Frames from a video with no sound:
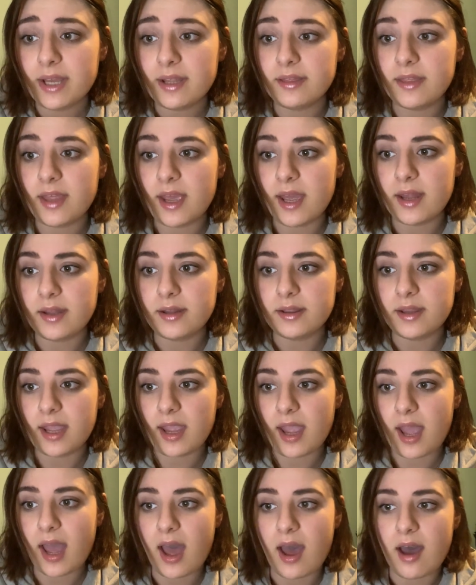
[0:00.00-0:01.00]
Then
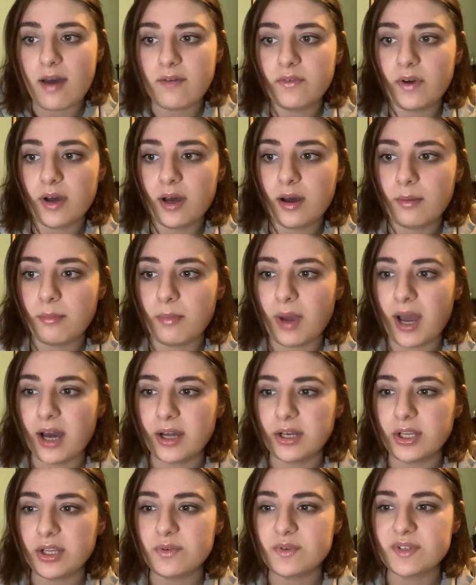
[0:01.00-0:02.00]
they have how
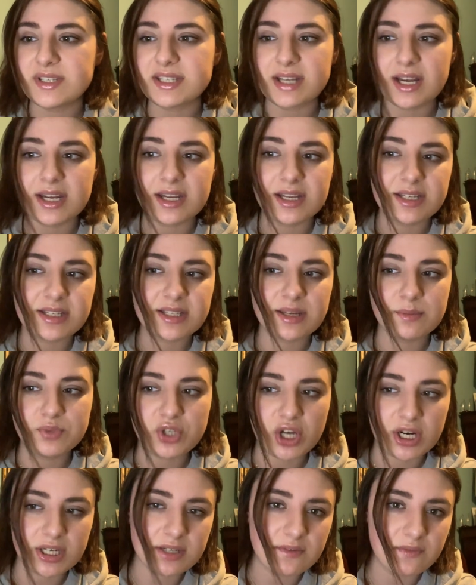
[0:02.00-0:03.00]
do you study
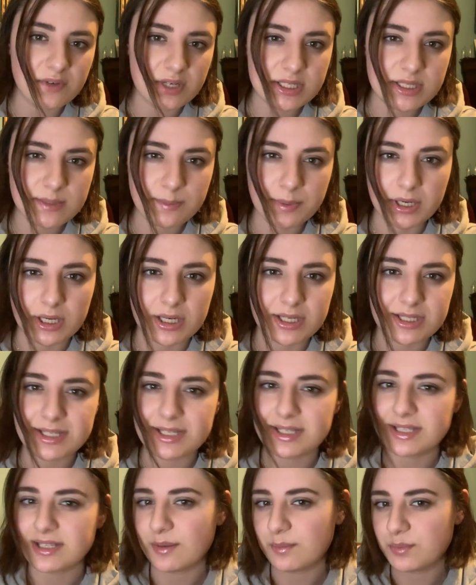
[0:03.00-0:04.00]
subjective
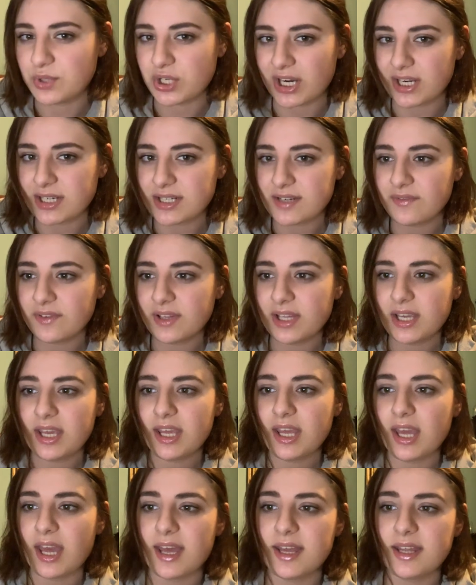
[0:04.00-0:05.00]
experiences
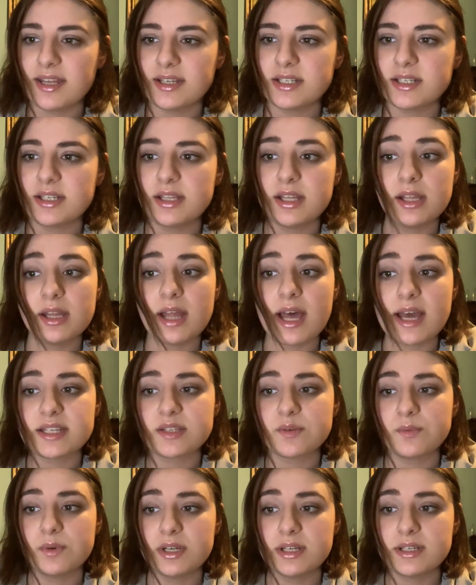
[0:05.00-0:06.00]
objectively, and the
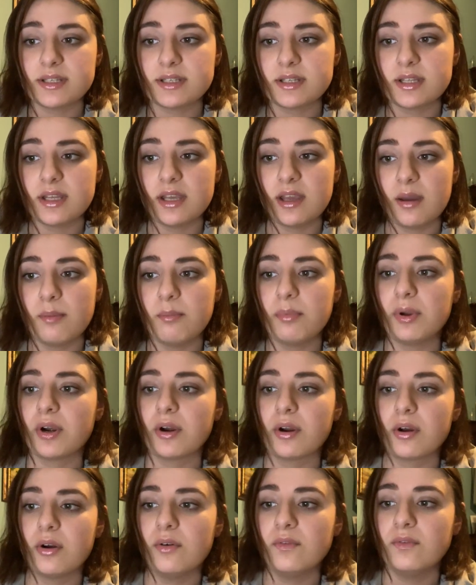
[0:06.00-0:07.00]
last one is the
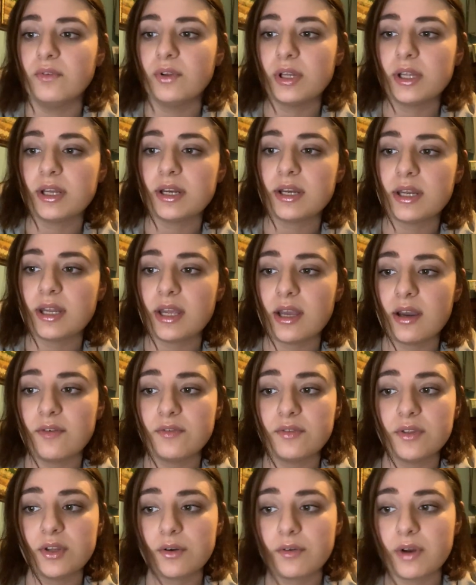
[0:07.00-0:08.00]
empirical validity of
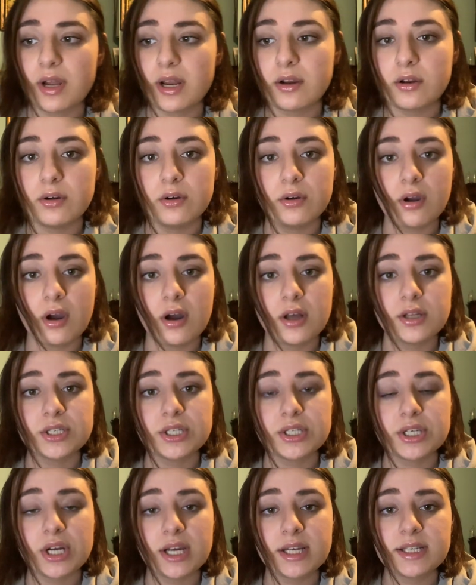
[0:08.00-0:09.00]
theoretical
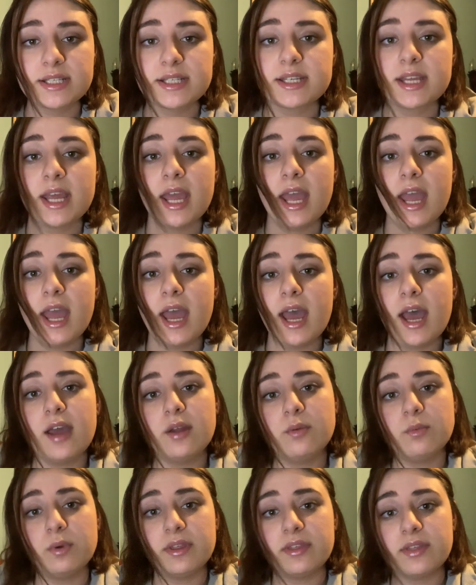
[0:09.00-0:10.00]
constructs.
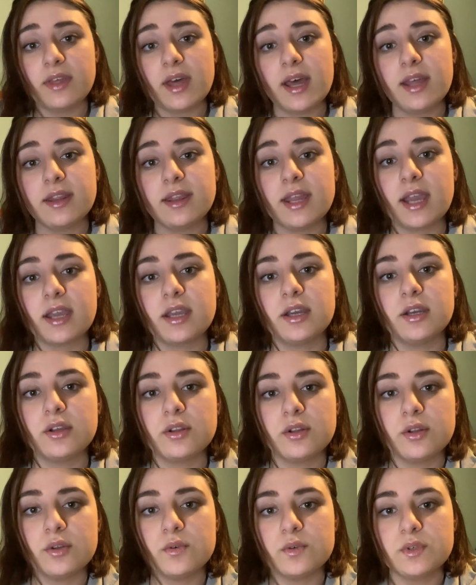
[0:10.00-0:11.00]
And with that, that
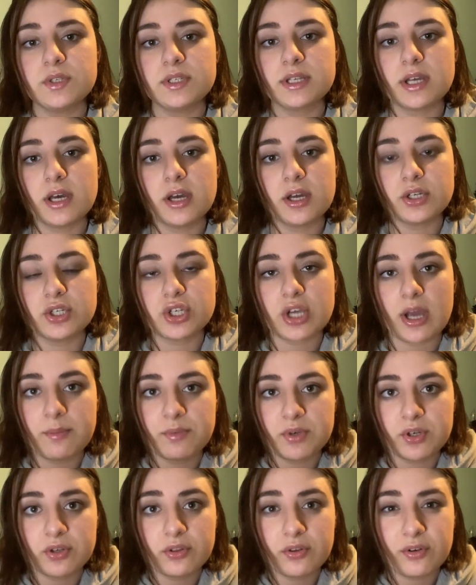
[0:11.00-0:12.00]
concludes
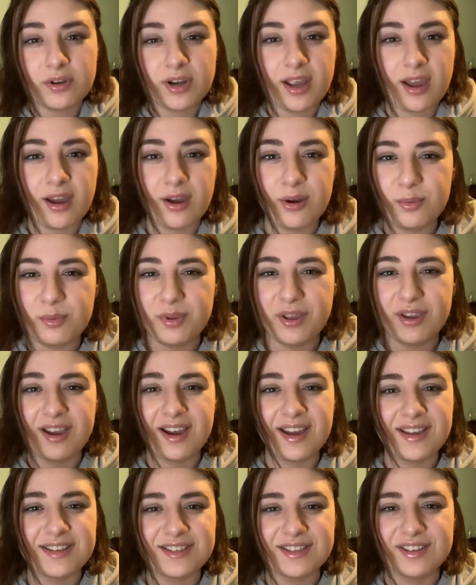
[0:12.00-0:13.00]
chapter 3. I hope you
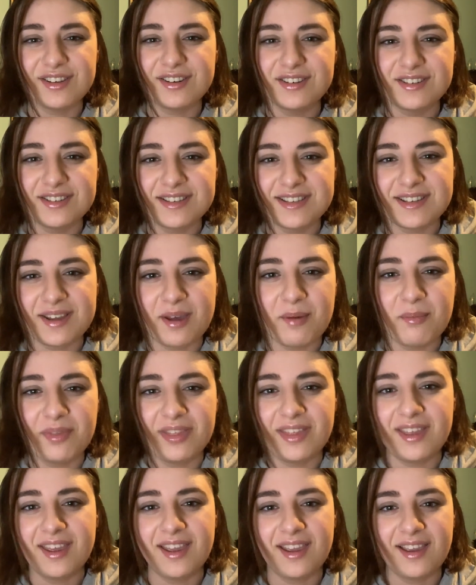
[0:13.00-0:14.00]
guys learned
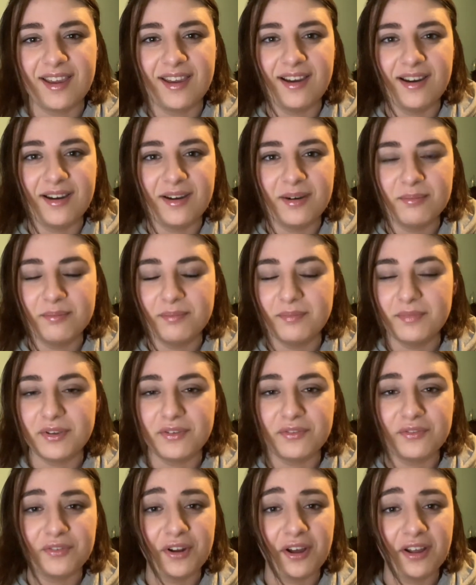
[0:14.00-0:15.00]
something.
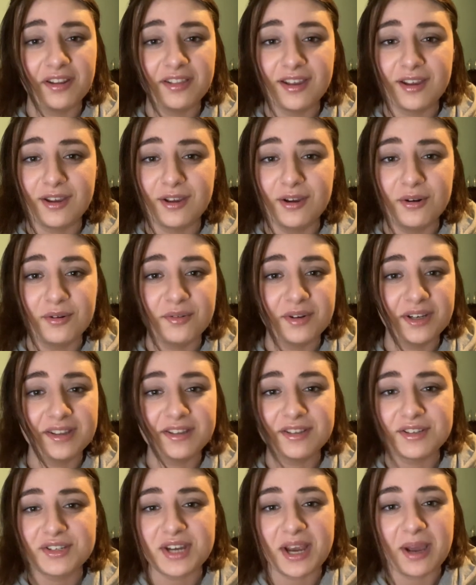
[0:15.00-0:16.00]
If not, then go read
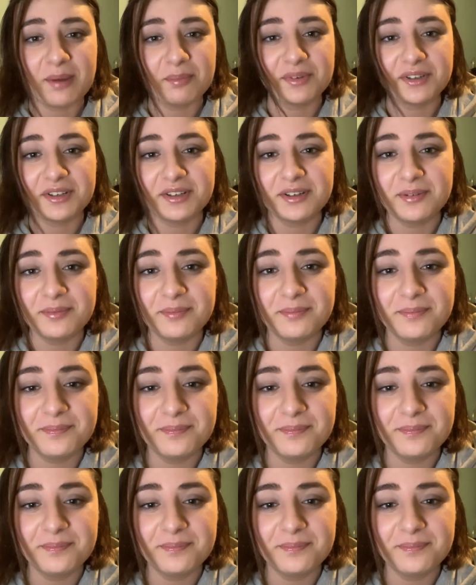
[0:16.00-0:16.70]
the chapter.